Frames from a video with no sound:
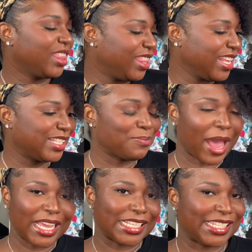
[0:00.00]
this
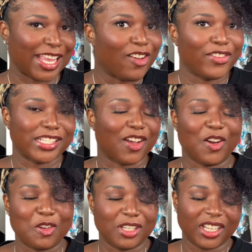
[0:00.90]
by itself is a
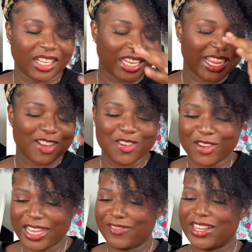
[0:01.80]
whole look. Like,
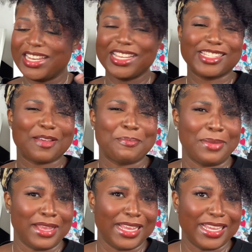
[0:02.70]
who even needs a
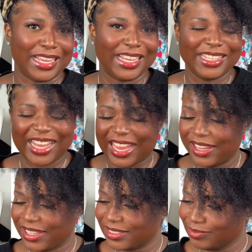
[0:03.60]
bun? Like,